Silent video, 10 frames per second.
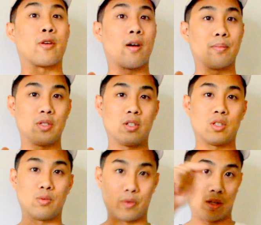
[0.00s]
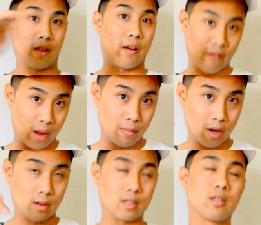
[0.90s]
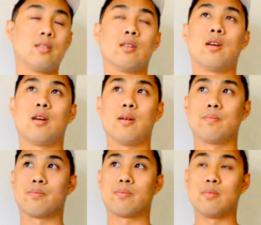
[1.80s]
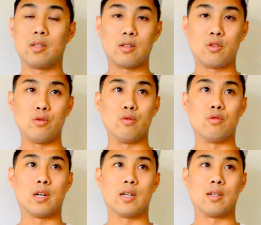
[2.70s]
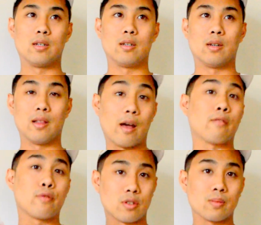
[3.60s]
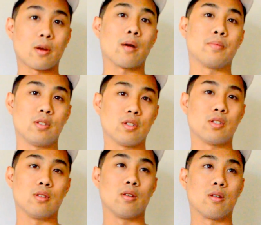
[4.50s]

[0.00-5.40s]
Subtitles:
composition within that frame box to allow for some compensation